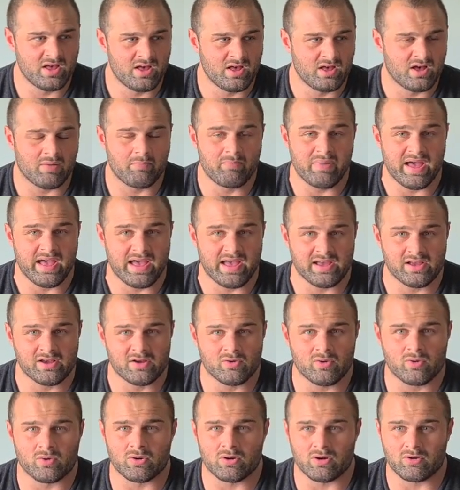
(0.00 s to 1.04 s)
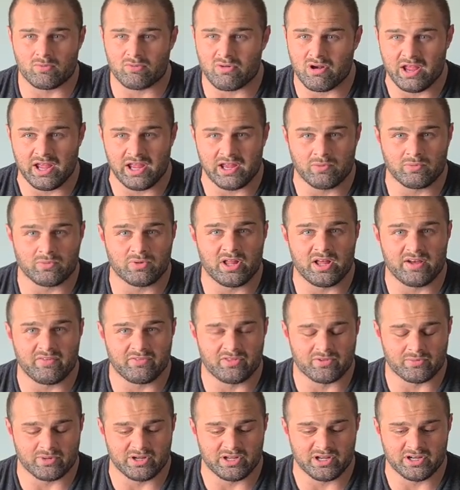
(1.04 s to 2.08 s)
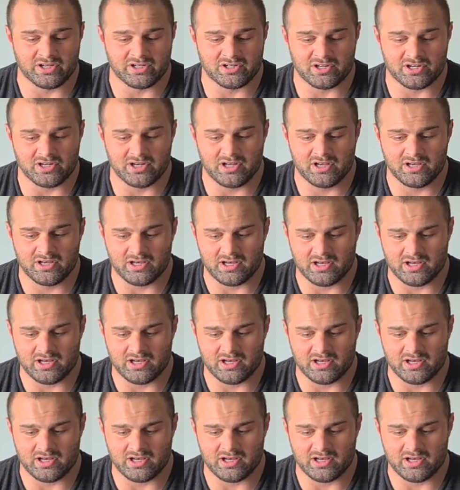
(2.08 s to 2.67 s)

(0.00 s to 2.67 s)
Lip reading: a Bang or a Reign will have 300.